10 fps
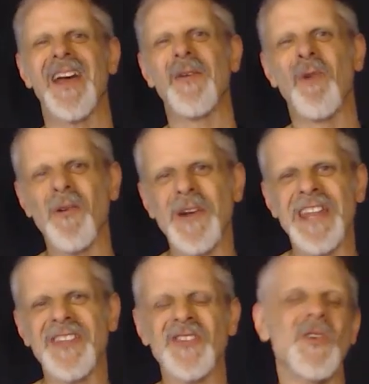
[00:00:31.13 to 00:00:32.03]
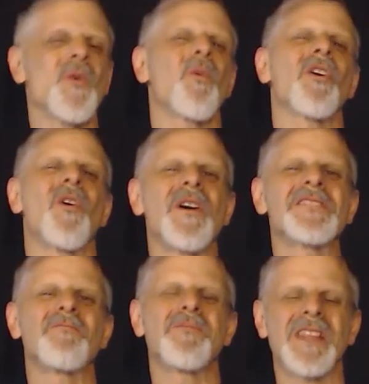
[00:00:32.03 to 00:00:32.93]
And what are we going to do? We're going
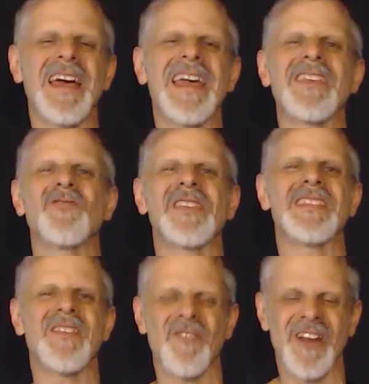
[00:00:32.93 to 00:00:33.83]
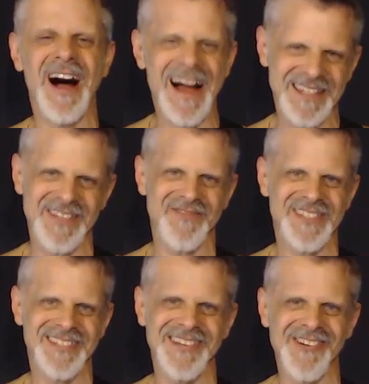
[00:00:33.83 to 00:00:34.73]
to play using different
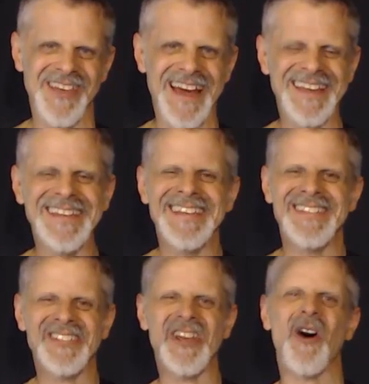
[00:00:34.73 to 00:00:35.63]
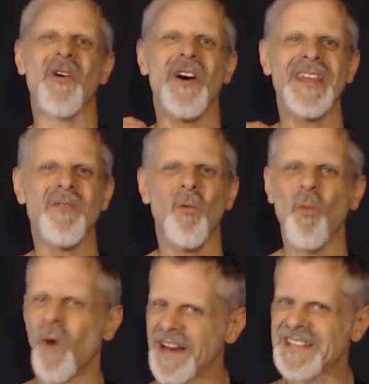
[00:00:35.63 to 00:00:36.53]
octaves, okay? So,
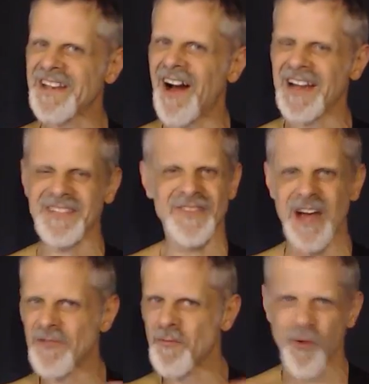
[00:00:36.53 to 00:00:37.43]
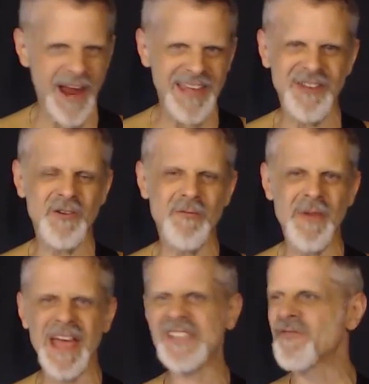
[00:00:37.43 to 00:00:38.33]
what is an octave? Now, if you're brand new to
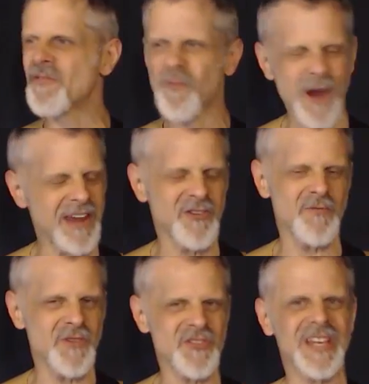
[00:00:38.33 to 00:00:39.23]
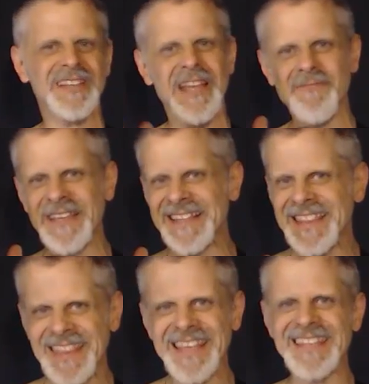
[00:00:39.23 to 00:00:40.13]
bass, if you're brand new to music, let me at
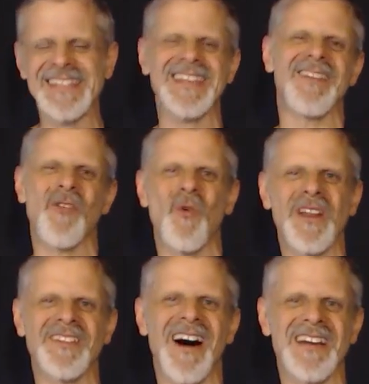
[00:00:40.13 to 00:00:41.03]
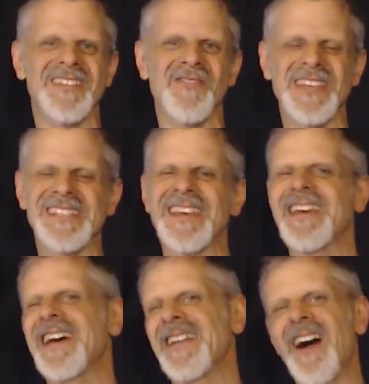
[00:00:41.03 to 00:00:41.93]
least cover what an octave is.
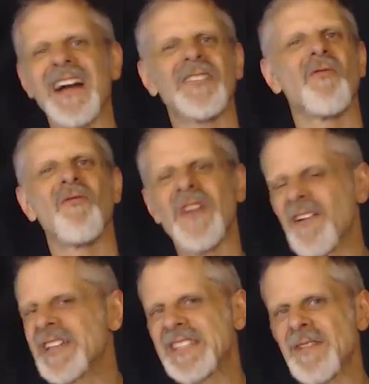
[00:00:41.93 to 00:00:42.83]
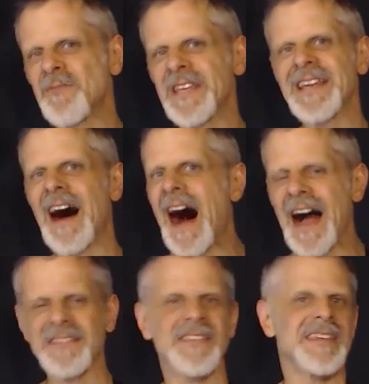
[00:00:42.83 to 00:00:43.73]
An octave, very simply,
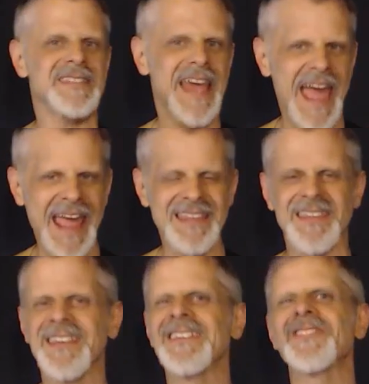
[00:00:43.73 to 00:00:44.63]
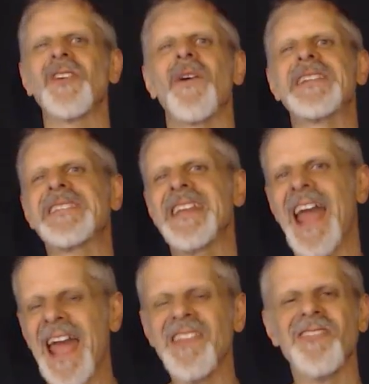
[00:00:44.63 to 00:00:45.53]
oct is 8, so it's
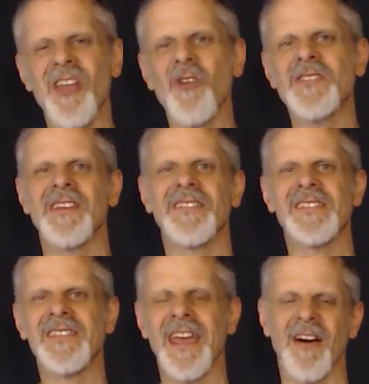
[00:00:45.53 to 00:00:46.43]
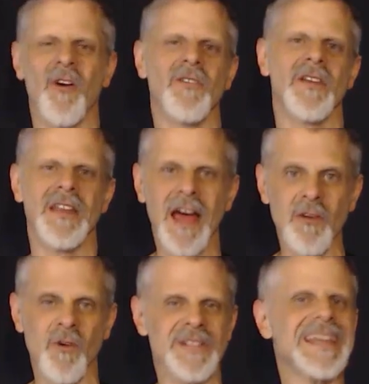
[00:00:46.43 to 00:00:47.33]
the 8th note in the scale. In
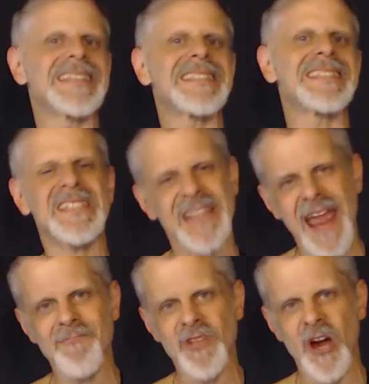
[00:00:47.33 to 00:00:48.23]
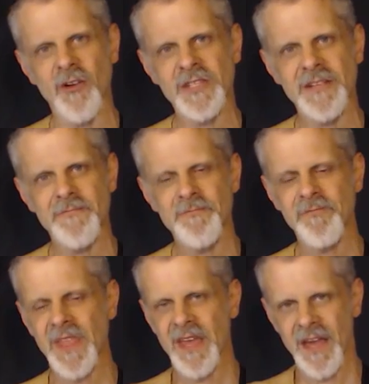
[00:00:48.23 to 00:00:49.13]
other words, it's the same note,
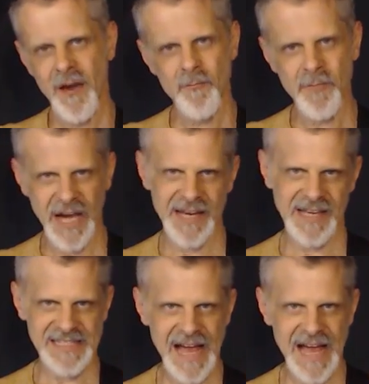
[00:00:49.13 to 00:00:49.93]
but it's